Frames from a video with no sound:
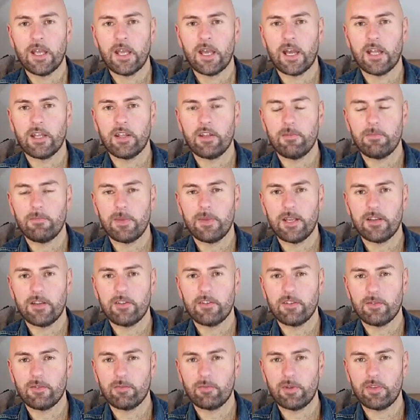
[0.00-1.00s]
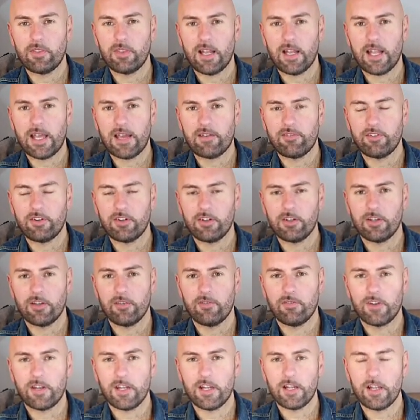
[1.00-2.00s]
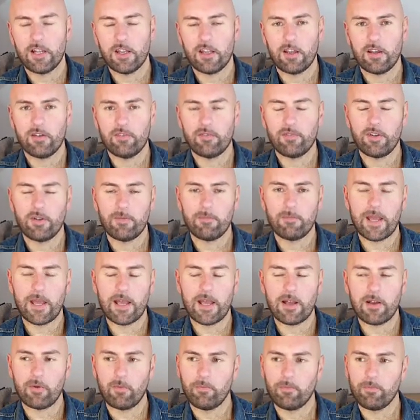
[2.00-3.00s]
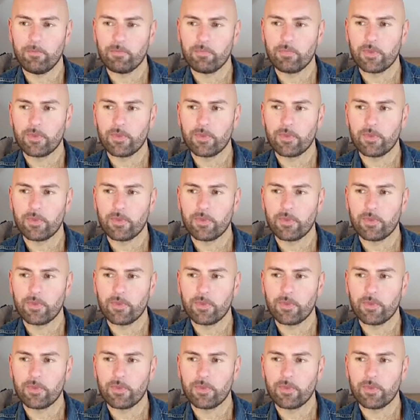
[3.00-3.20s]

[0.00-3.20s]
and you mix it with the lavender and the vanilla of Le Mal,